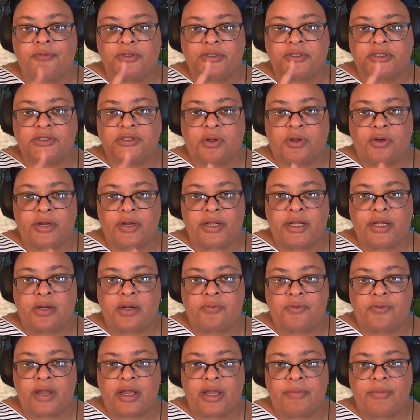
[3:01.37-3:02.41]
Saudi
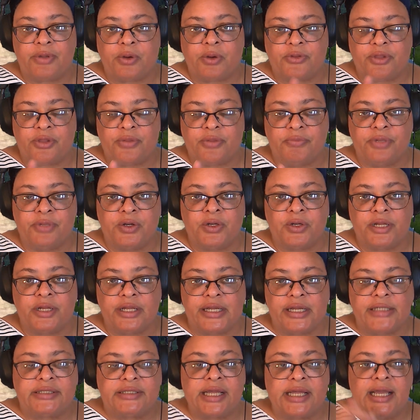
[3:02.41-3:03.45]
Arabia or the Middle
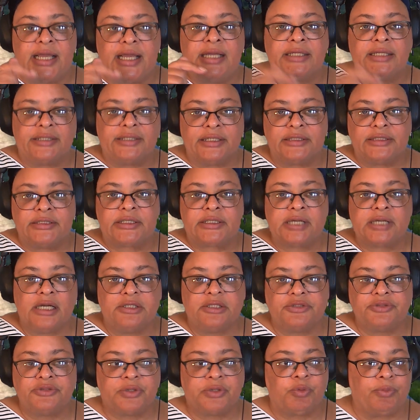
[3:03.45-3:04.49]
East, this
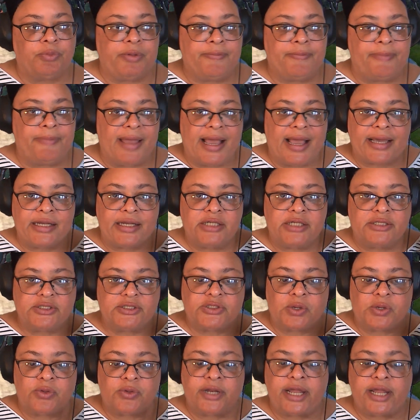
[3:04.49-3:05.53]
country will be back in a
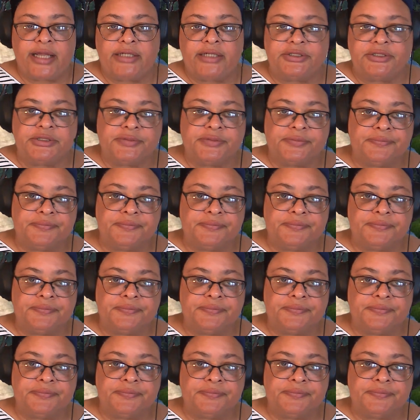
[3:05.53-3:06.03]
Stone Age.